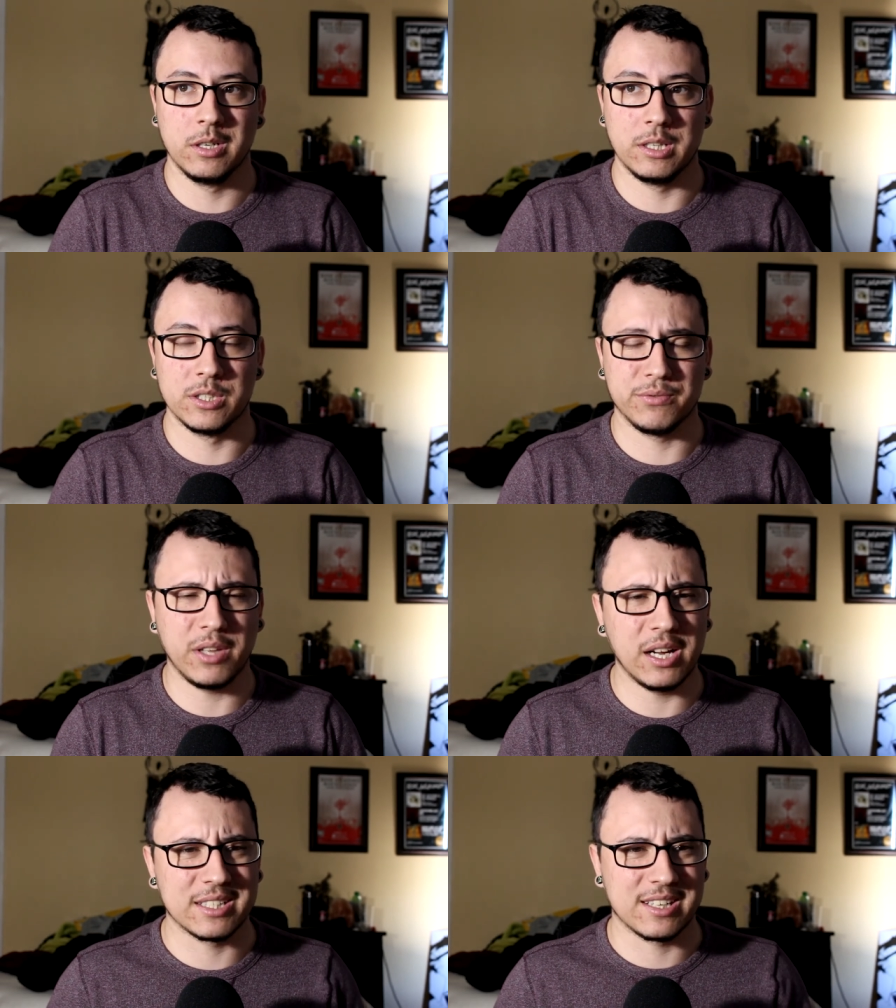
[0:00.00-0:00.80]
in these
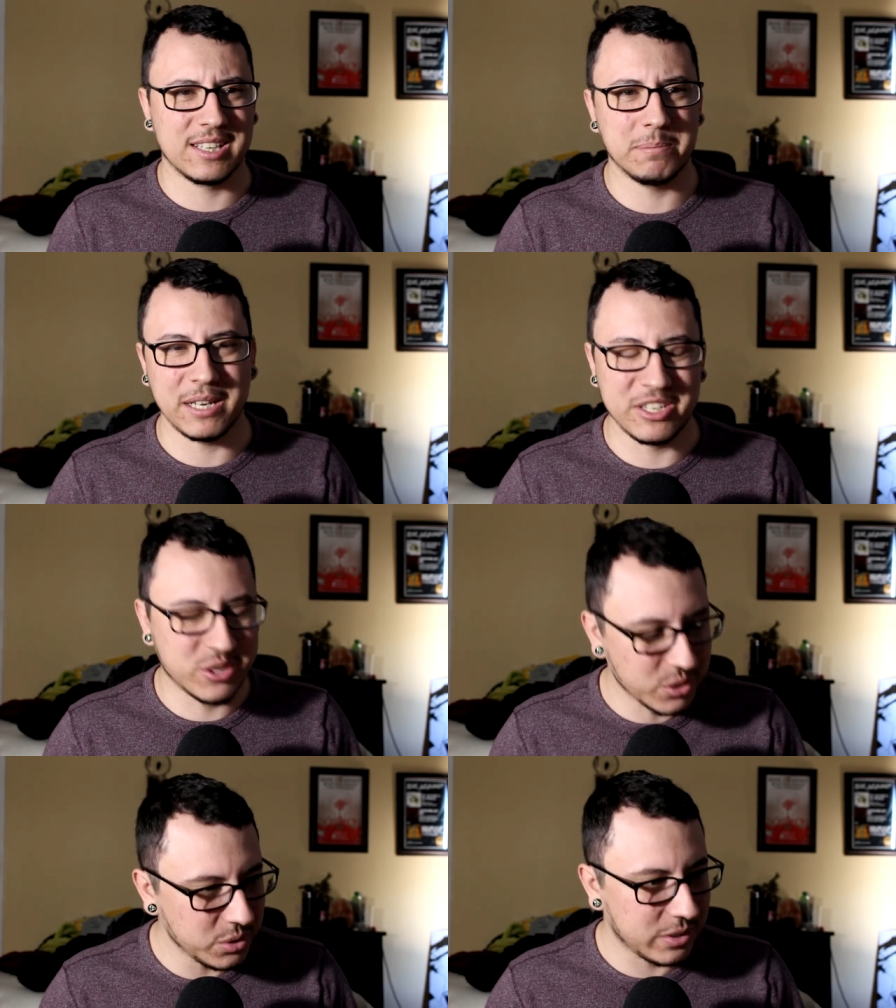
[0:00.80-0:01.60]
vlogs, except I
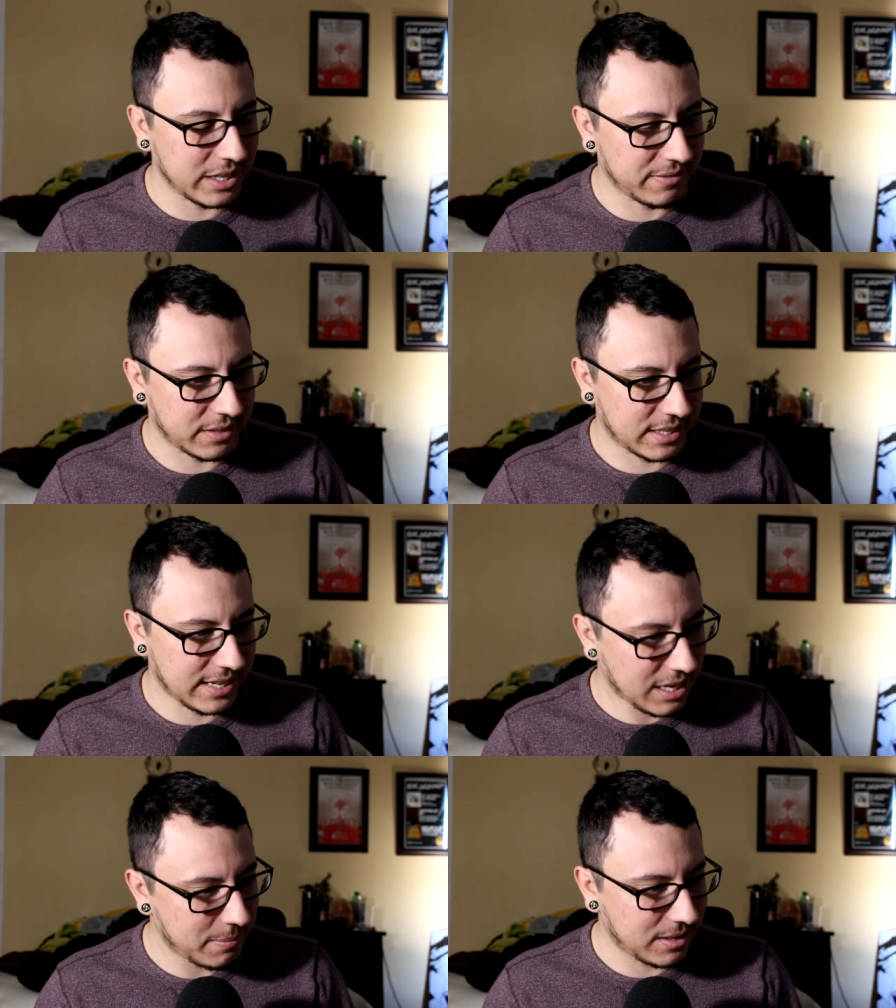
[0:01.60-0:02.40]
do and I
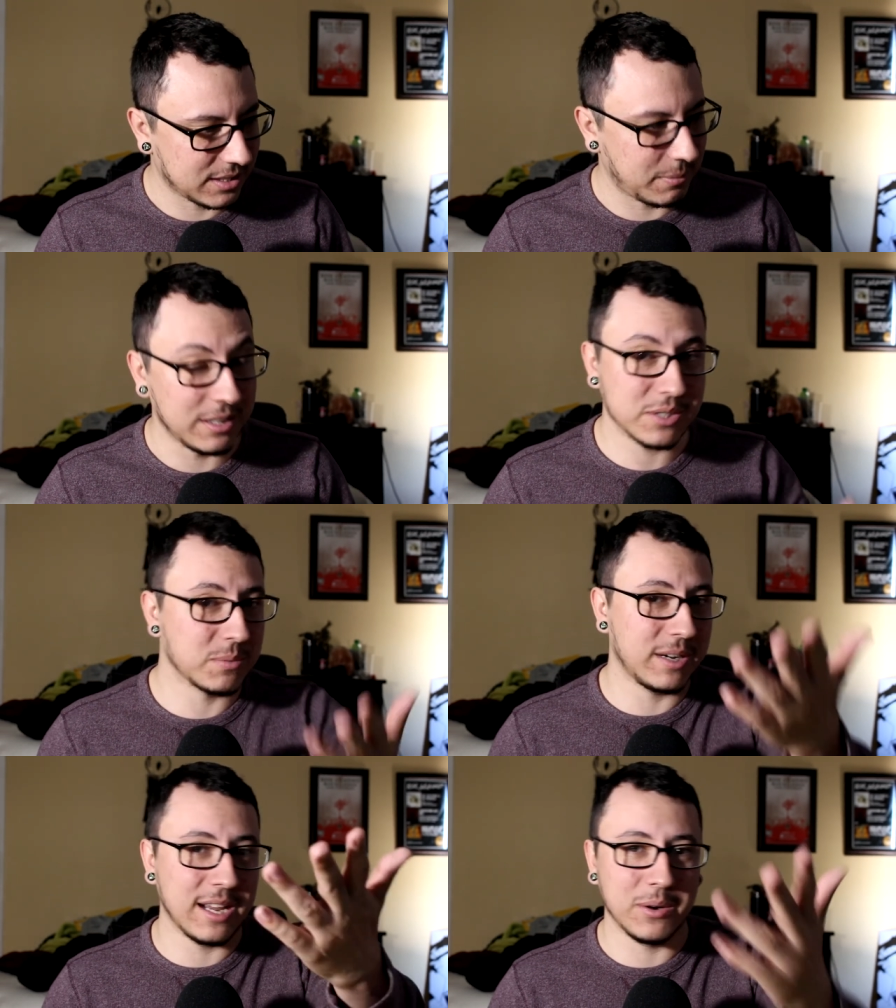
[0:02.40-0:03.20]
forget about them. I
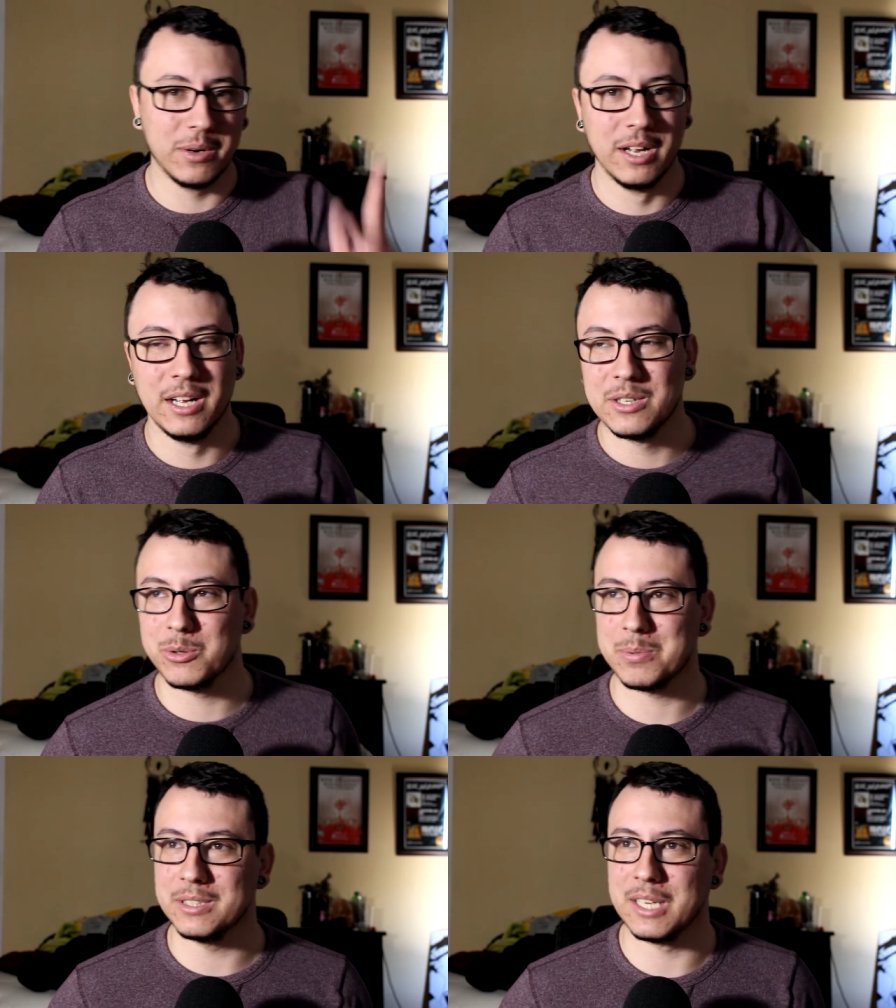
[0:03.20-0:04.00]
just went out
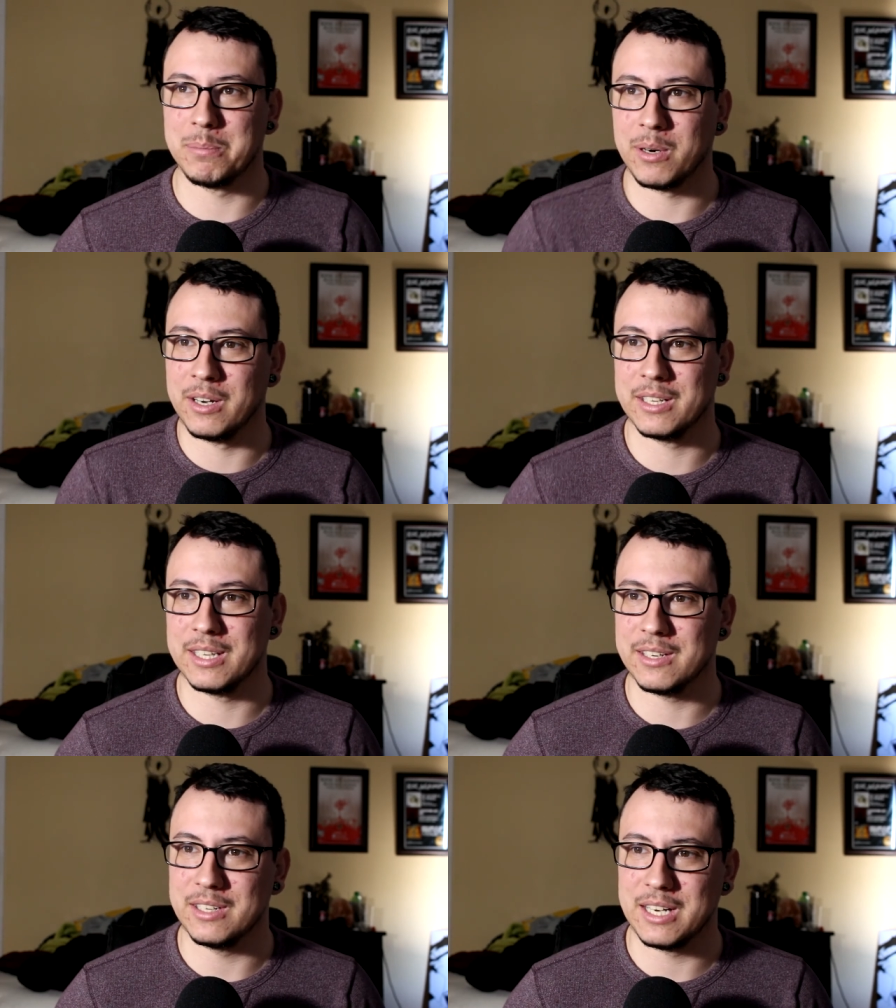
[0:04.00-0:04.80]
to a birthday party
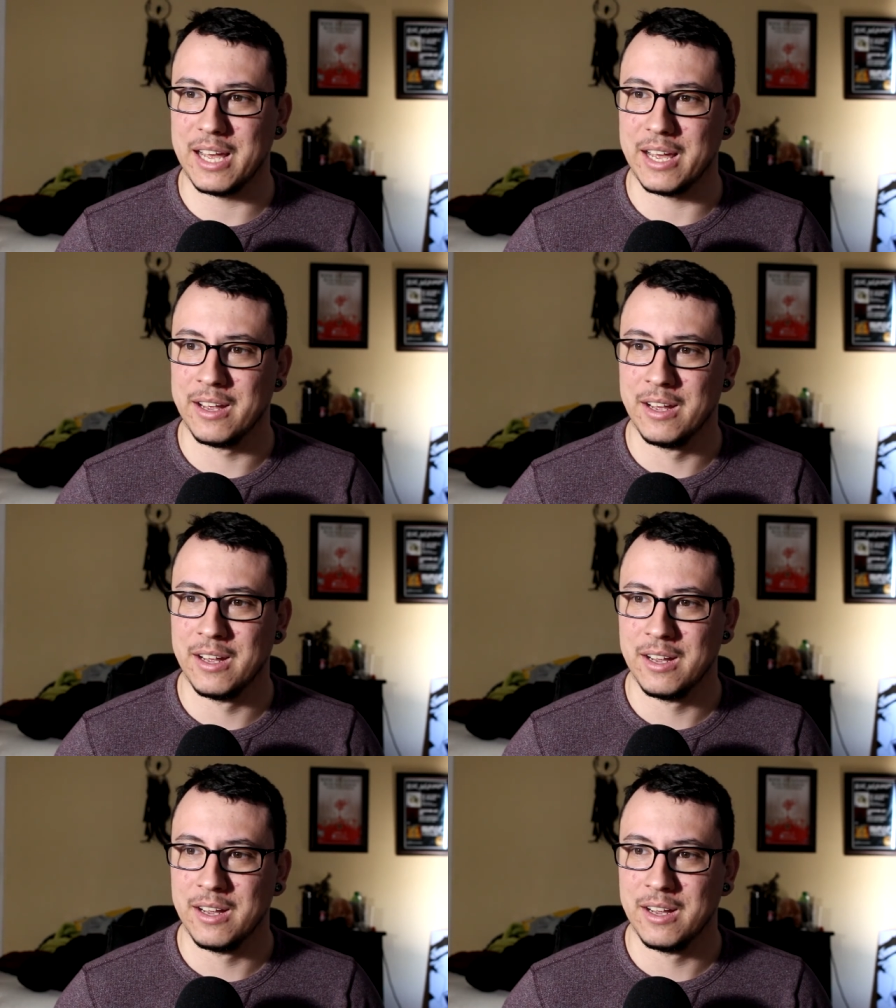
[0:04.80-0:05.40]
the other day.